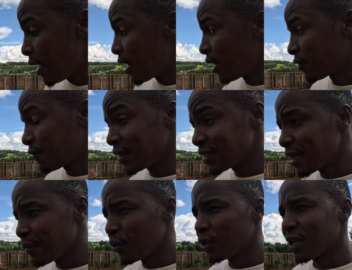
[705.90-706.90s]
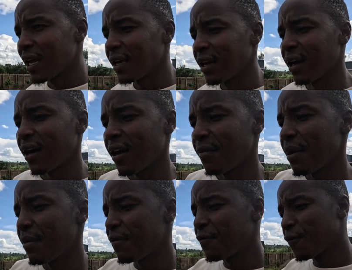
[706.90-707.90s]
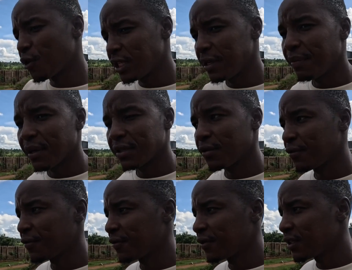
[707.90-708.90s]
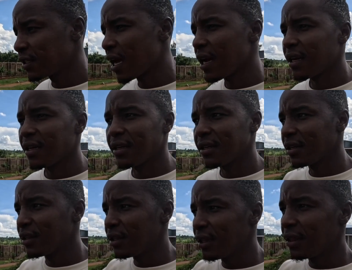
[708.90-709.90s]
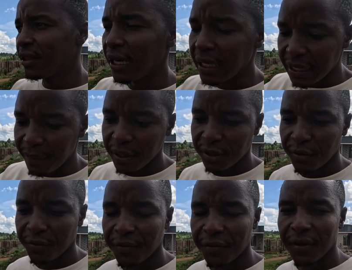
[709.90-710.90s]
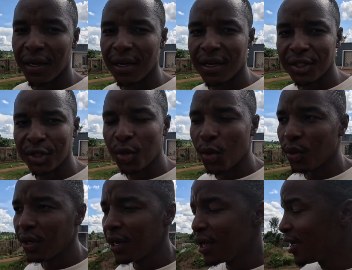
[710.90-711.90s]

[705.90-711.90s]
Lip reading: at first I brought like maybe 4 tippers of sand, 3 tippers of stone,